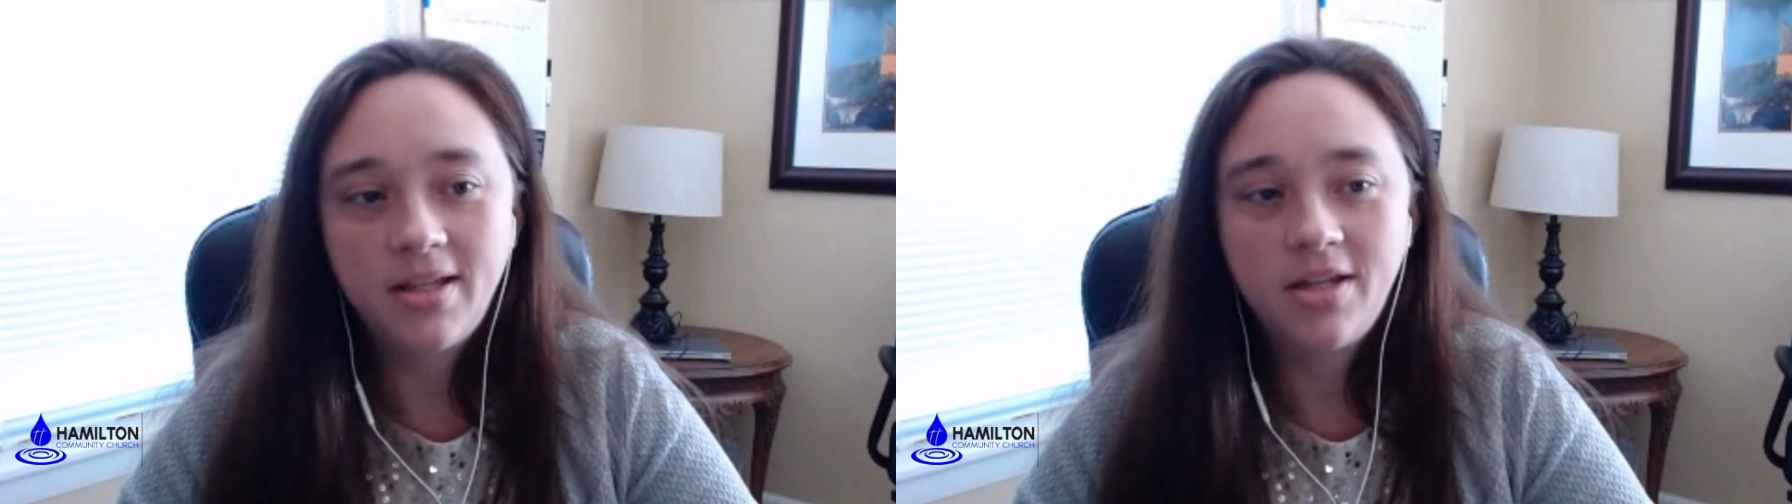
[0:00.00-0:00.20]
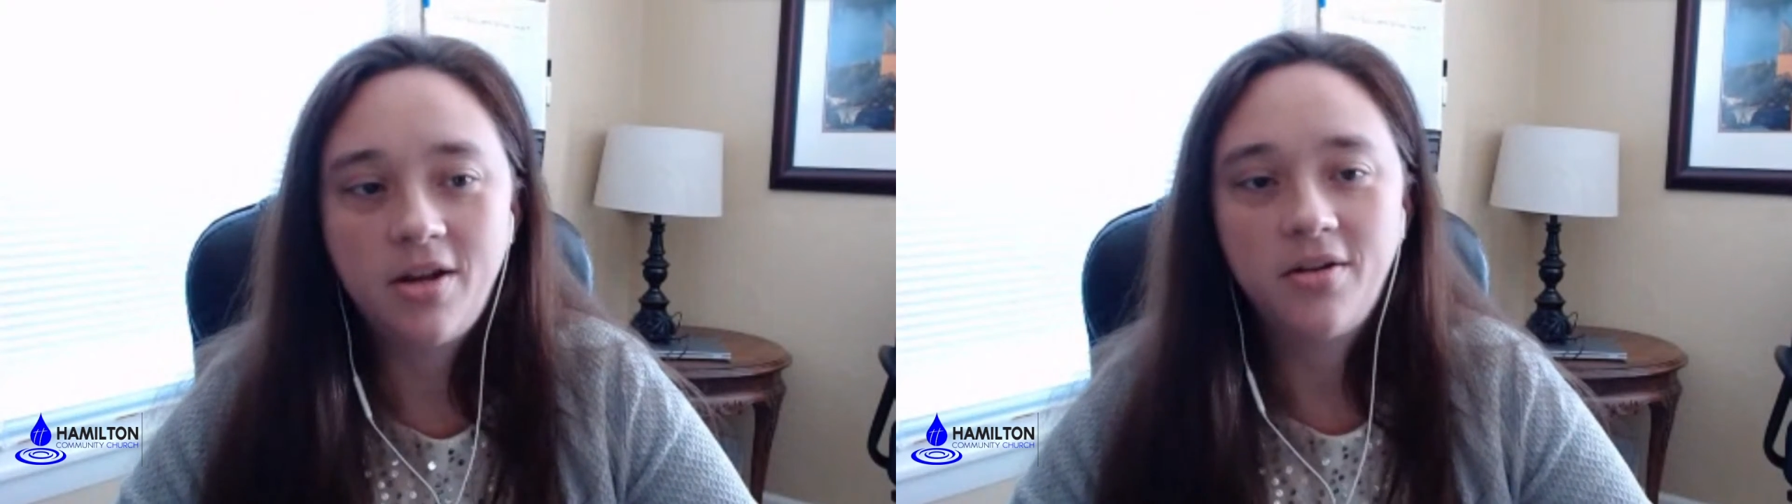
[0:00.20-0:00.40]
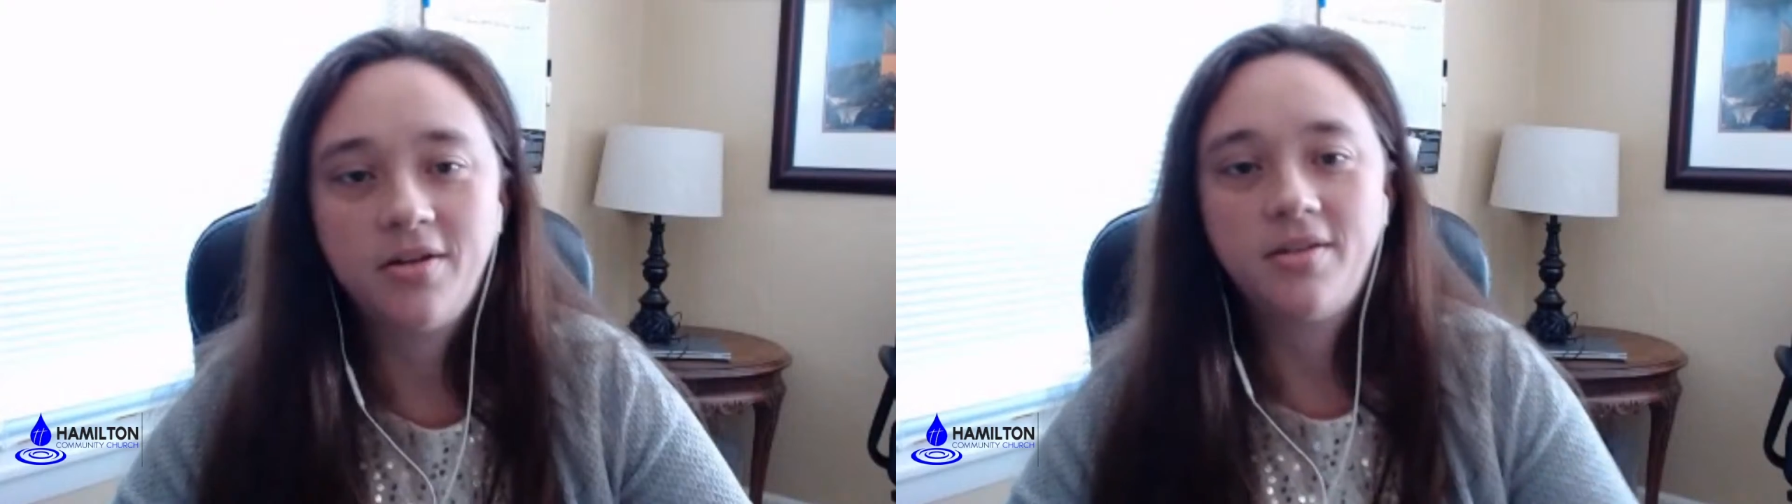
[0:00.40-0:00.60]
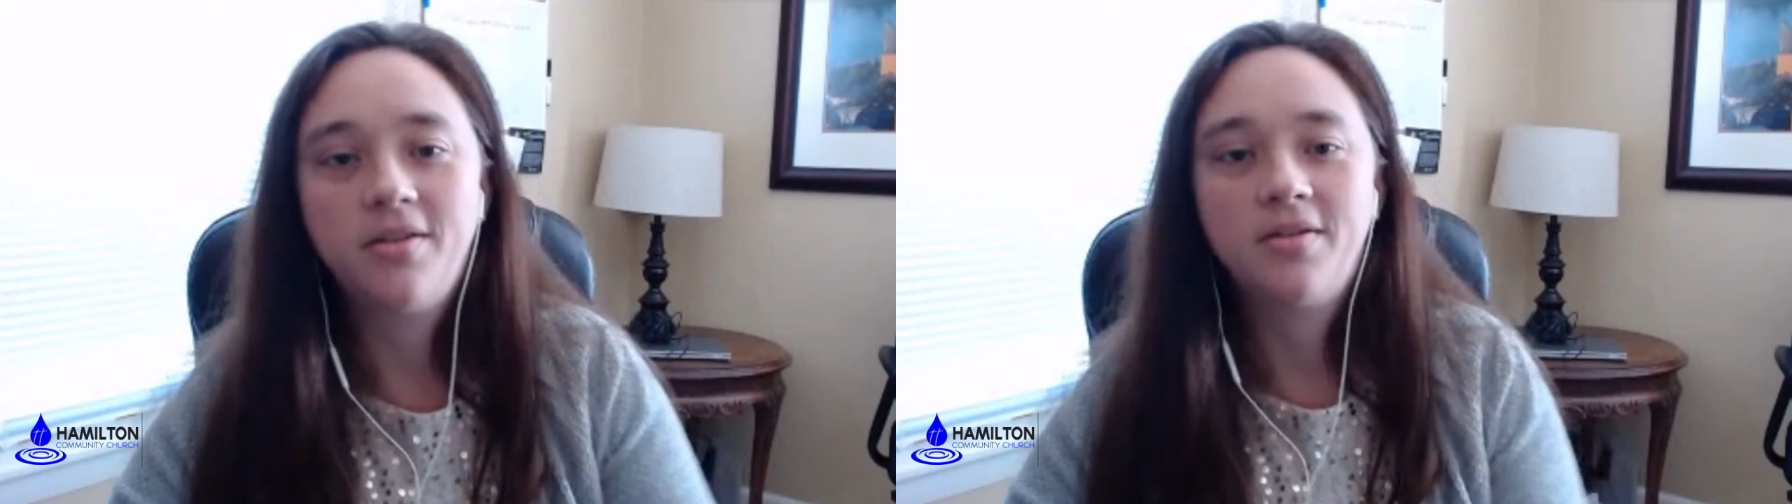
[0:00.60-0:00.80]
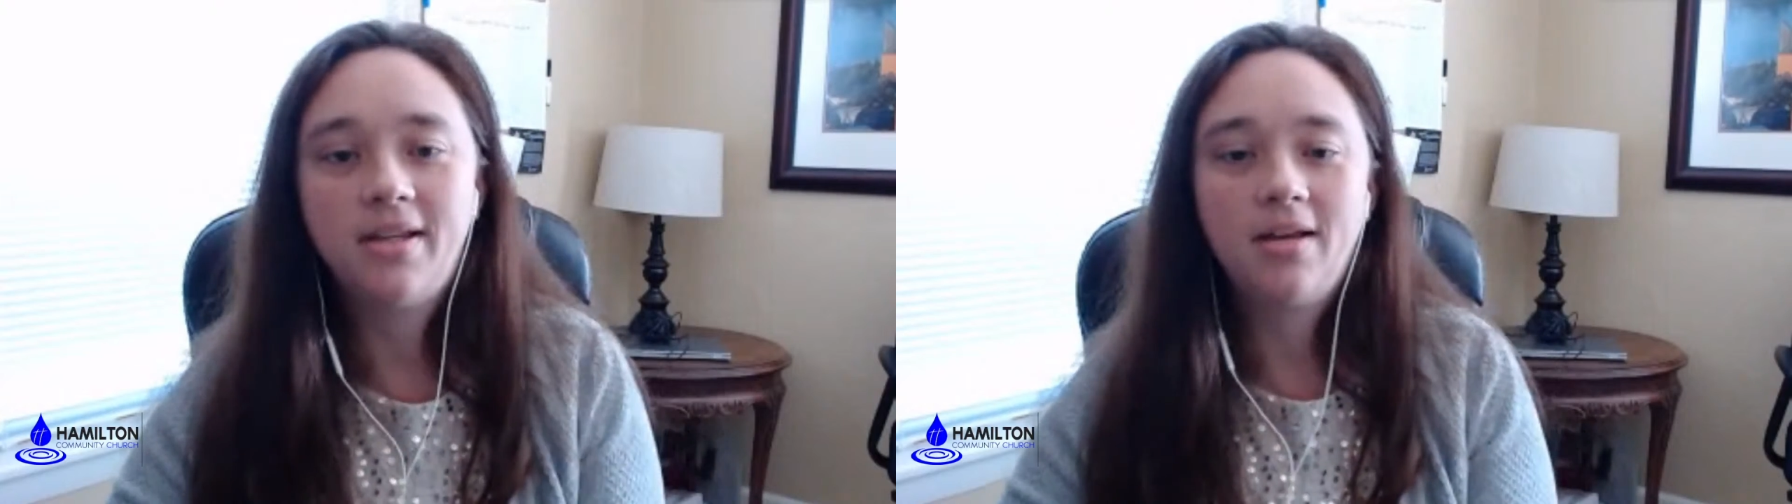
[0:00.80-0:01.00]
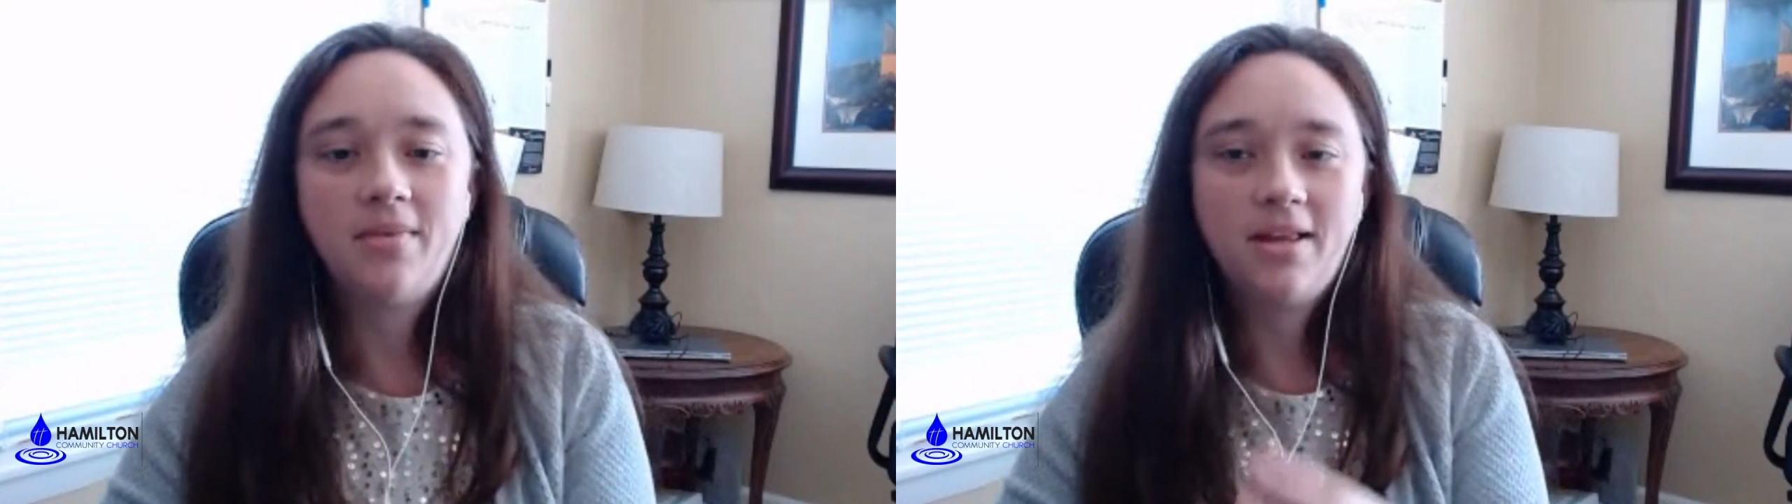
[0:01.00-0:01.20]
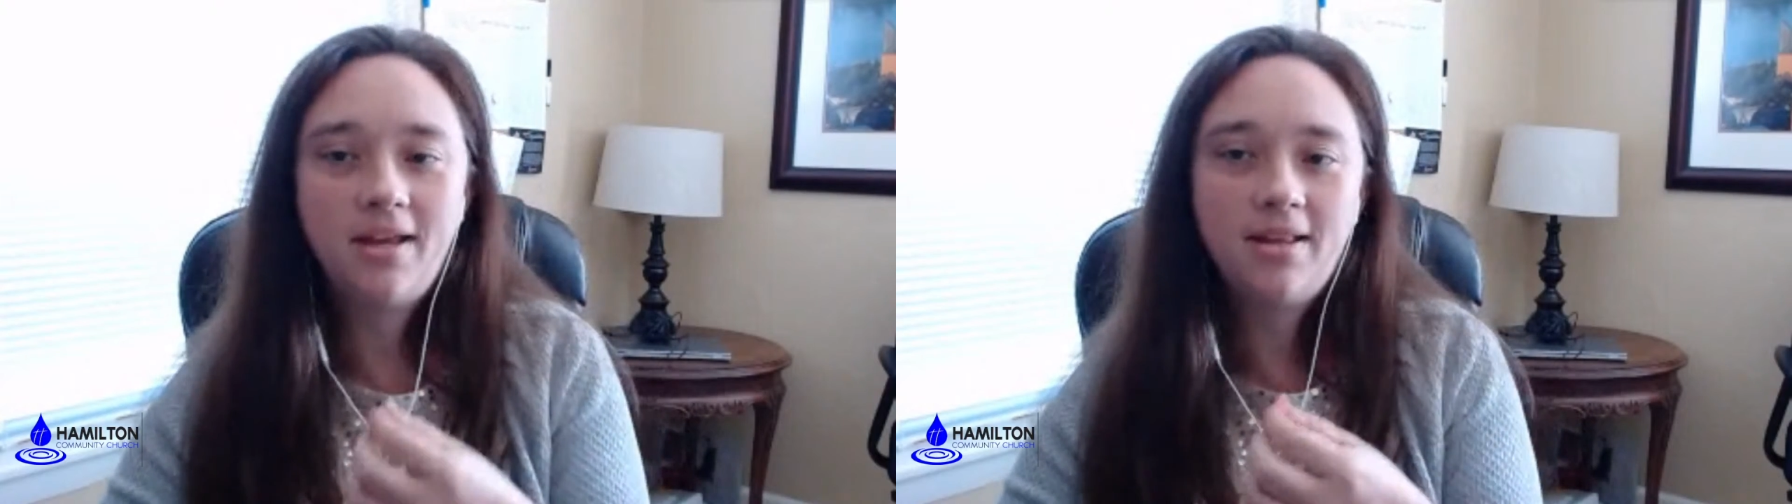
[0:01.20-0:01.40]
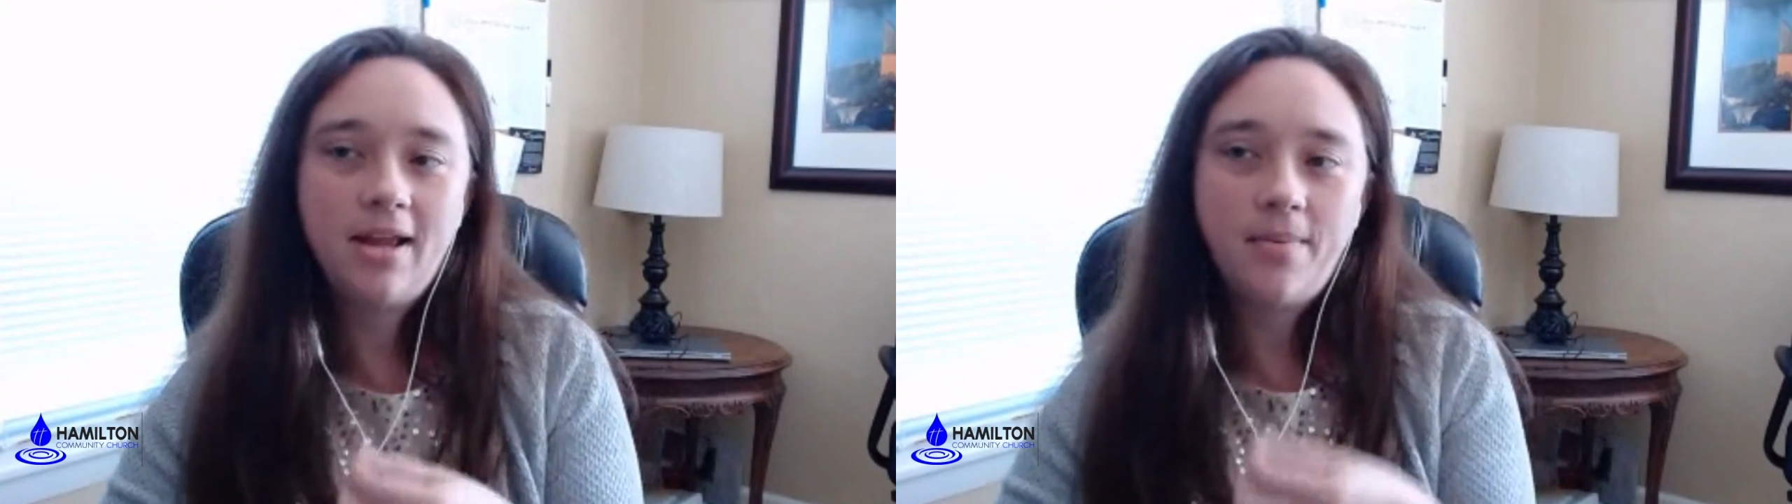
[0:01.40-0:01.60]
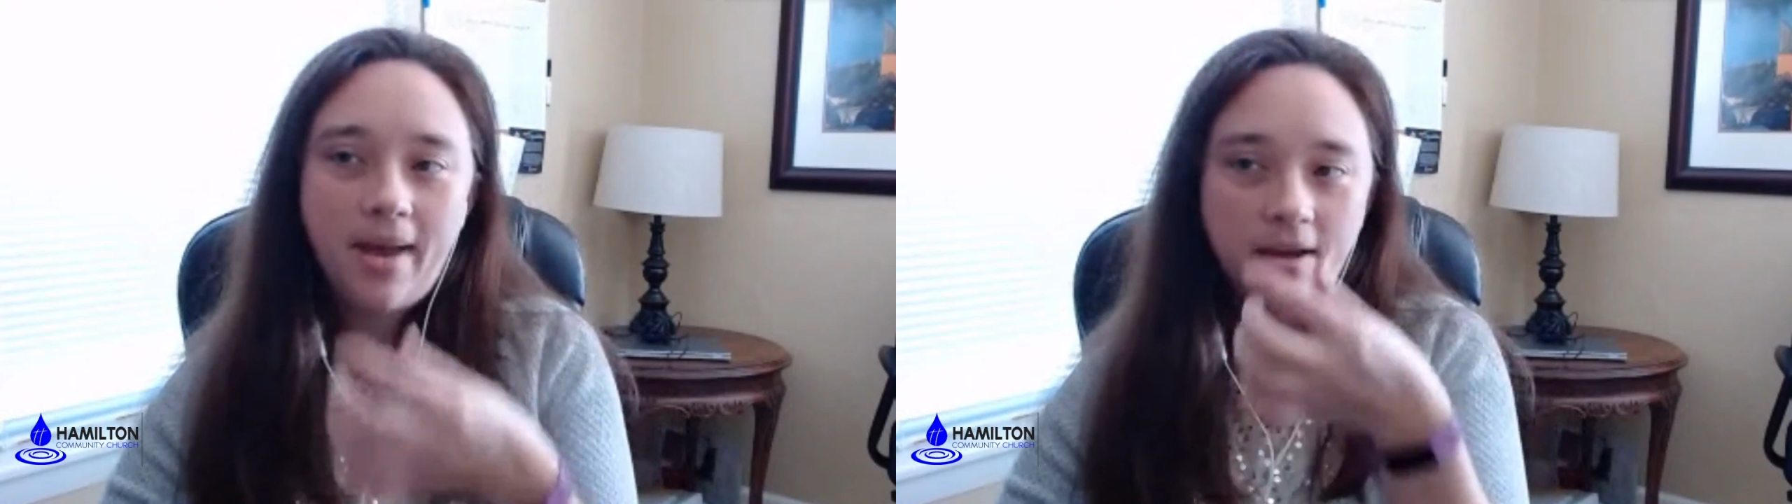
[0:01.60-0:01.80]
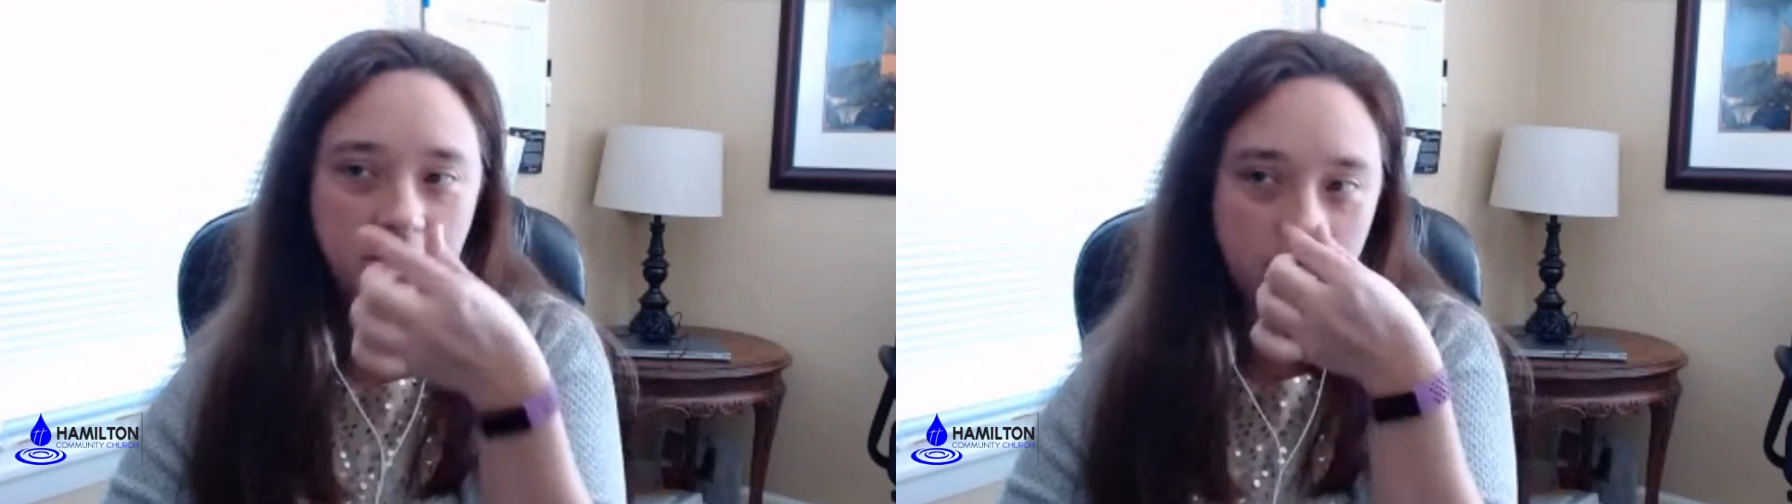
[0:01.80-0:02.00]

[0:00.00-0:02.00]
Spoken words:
You see them, they think they get past you